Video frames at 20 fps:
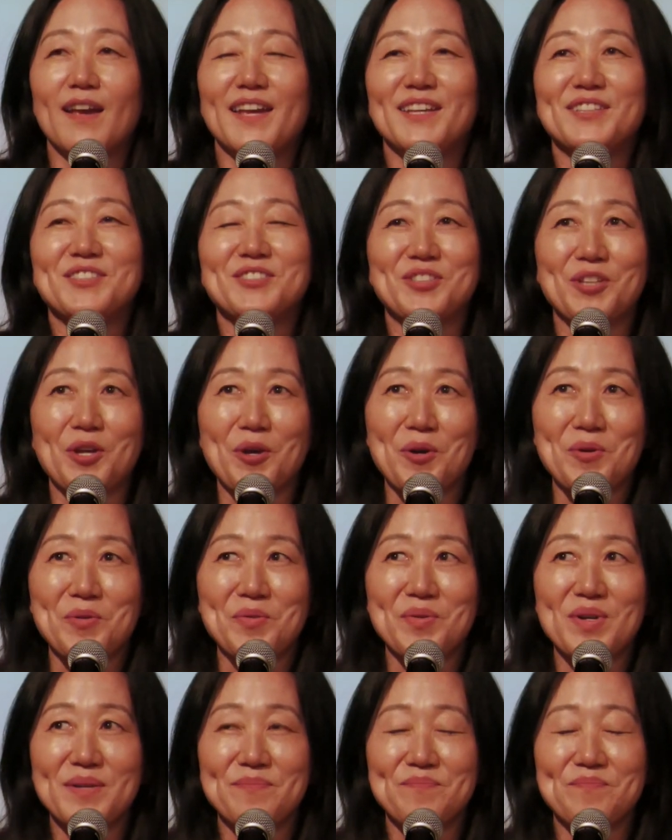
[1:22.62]
And
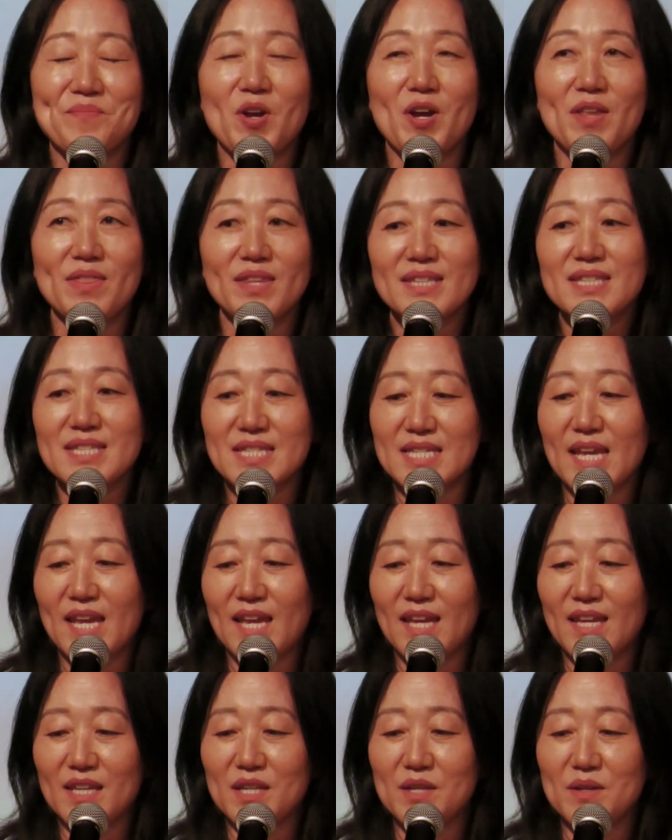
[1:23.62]
so on this
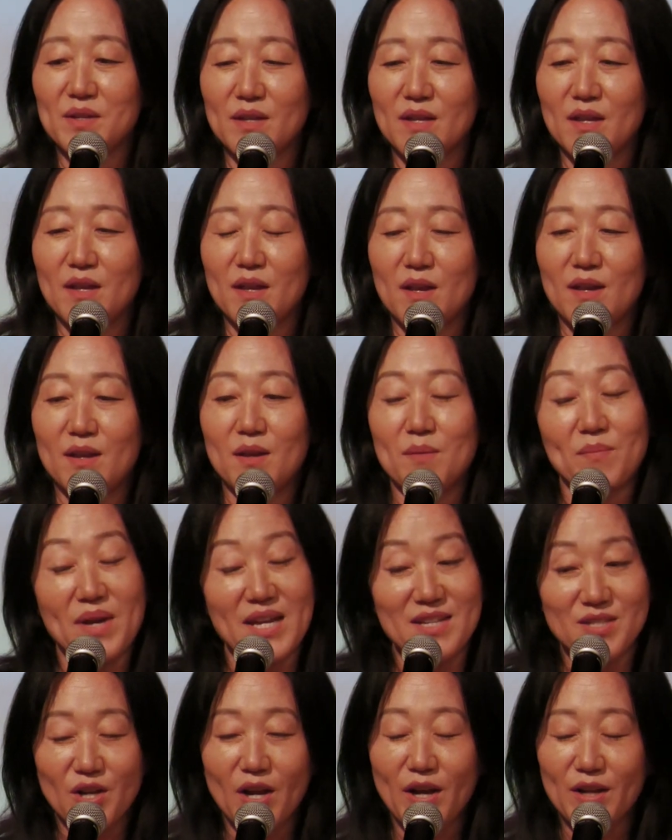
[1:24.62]
day,
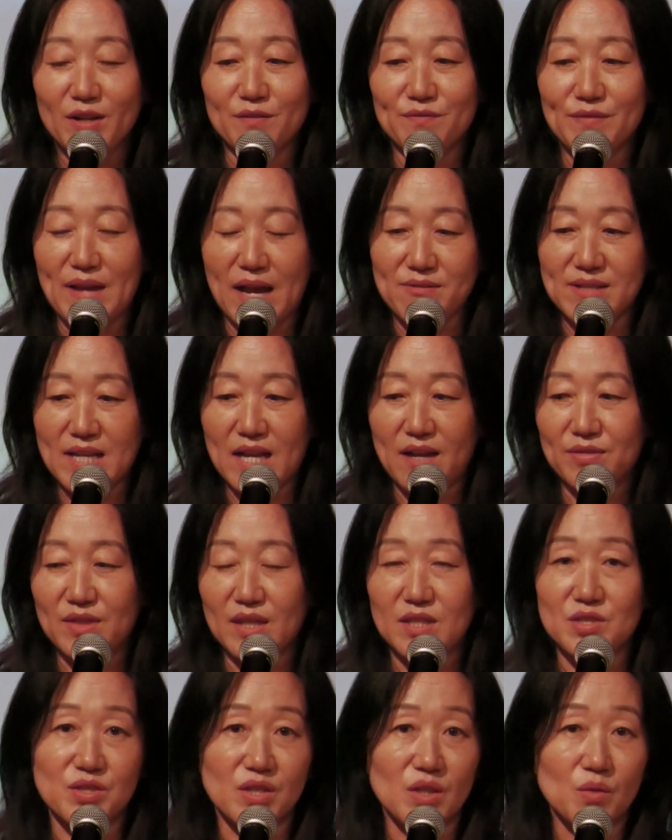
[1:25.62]
my daughter found out
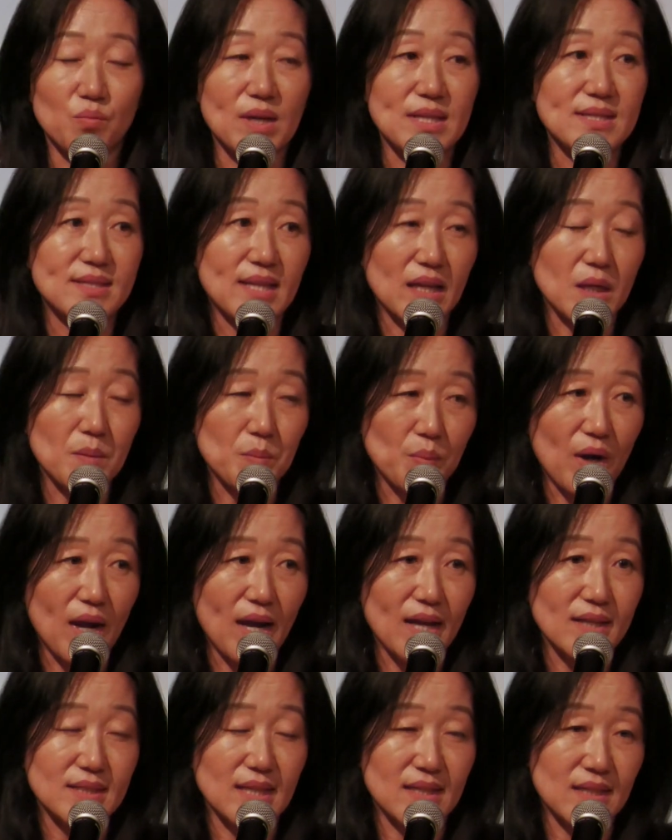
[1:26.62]
that she won second
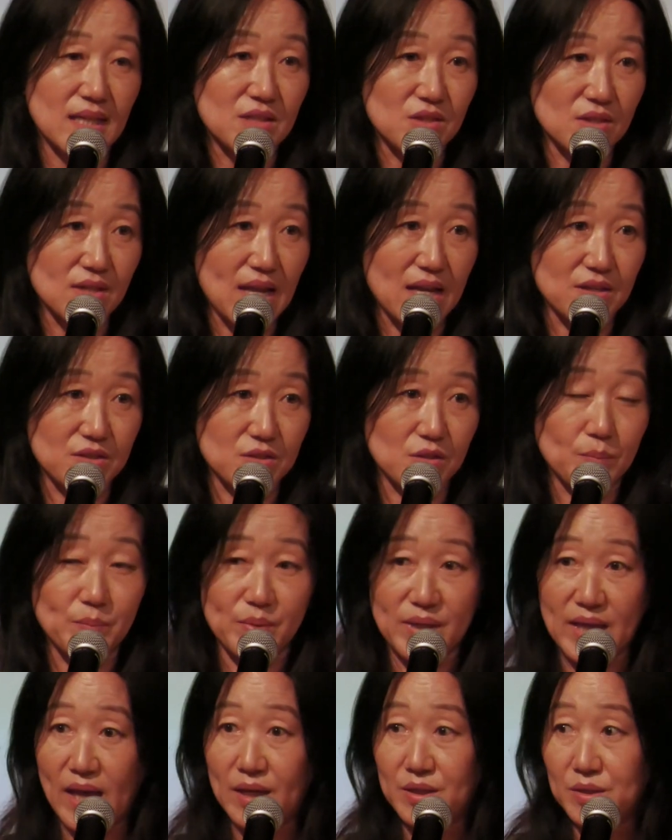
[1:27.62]
prize in an international
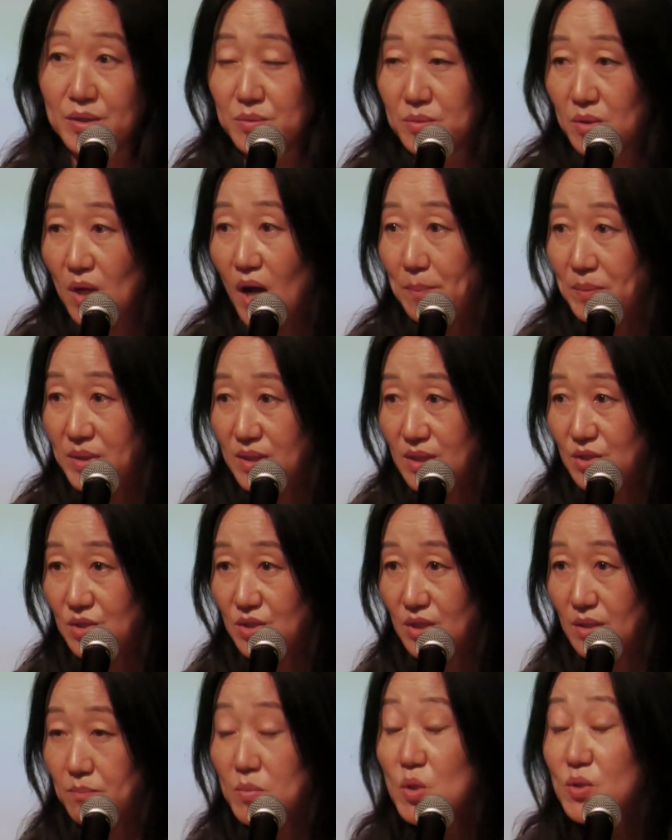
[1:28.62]
piano
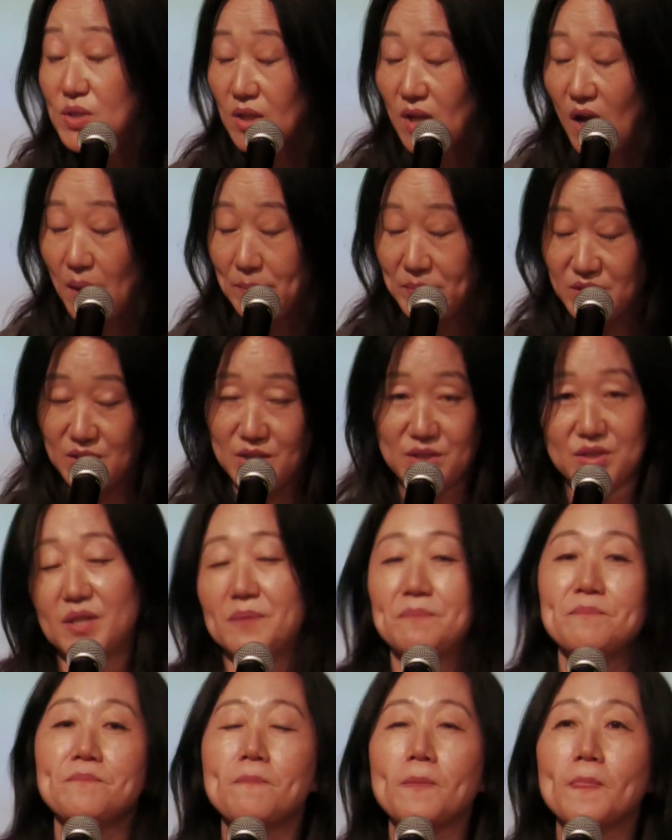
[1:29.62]
competition, music
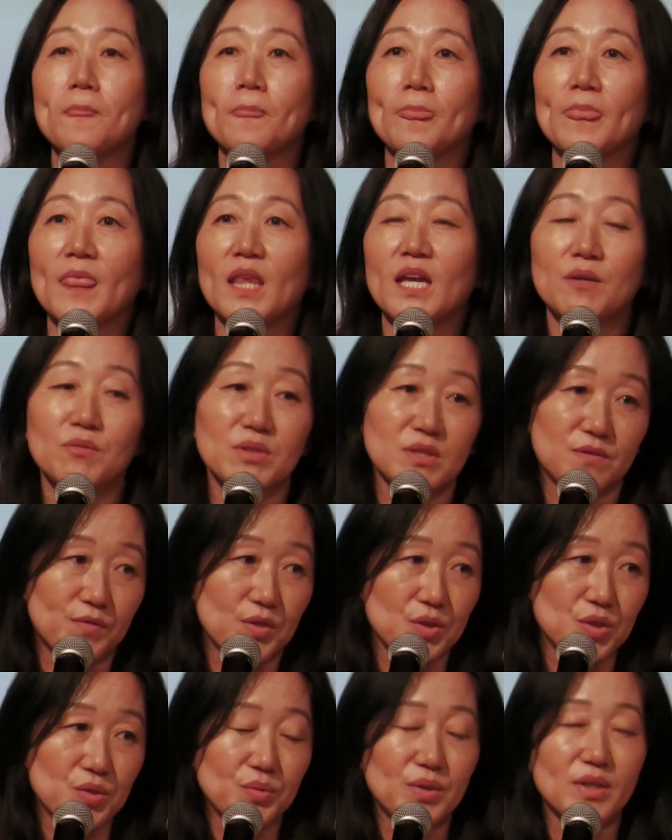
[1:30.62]
competition. It was
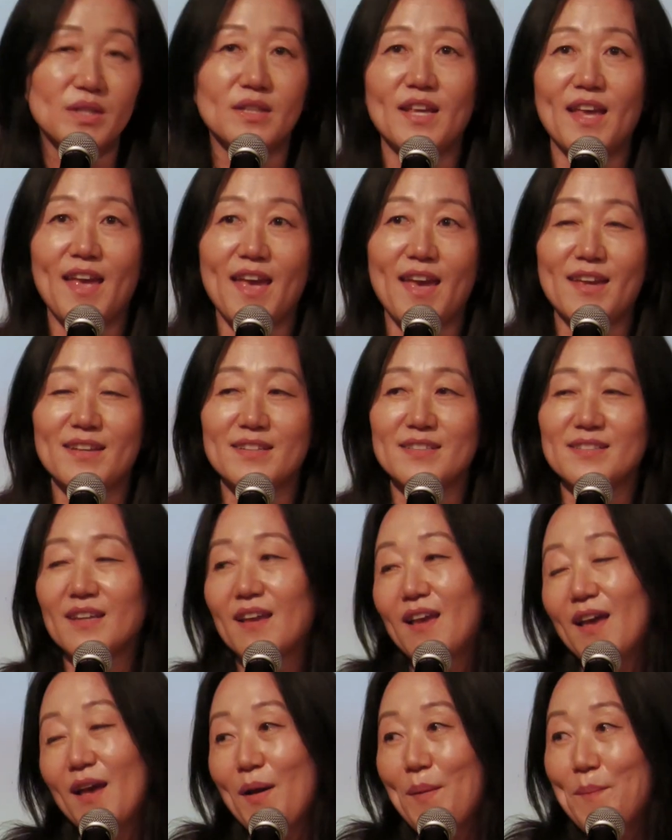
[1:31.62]
virtual, and
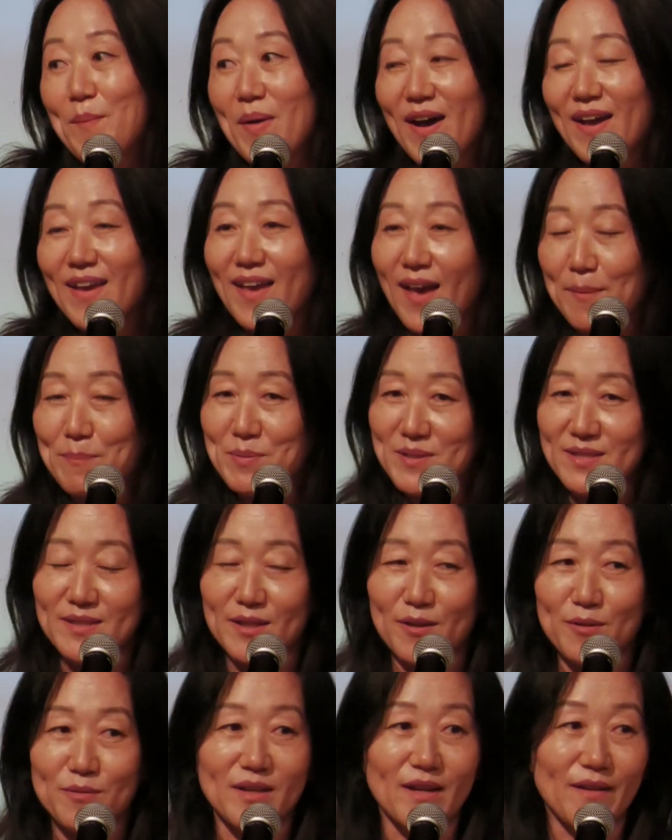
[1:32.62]
my
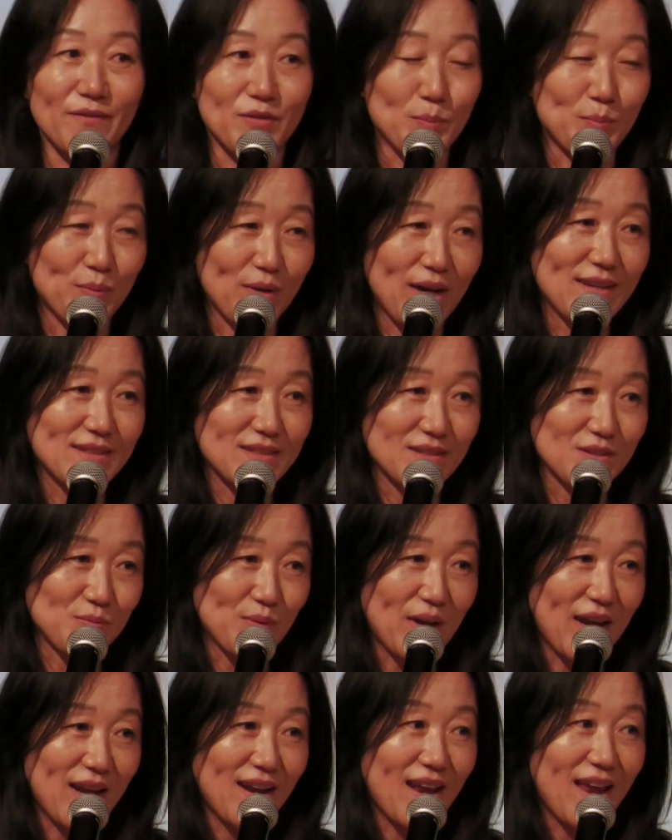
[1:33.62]
episode of The Price is
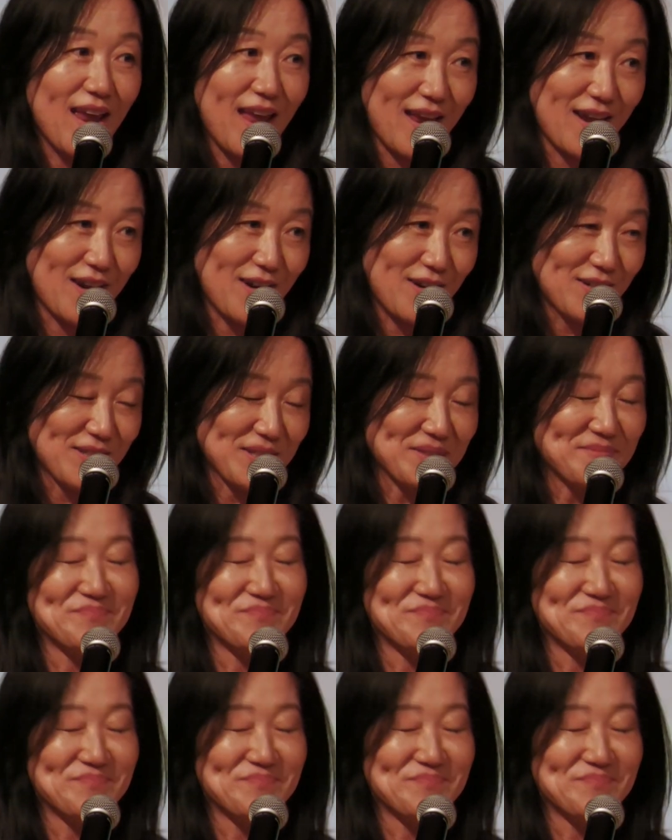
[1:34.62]
Right aired.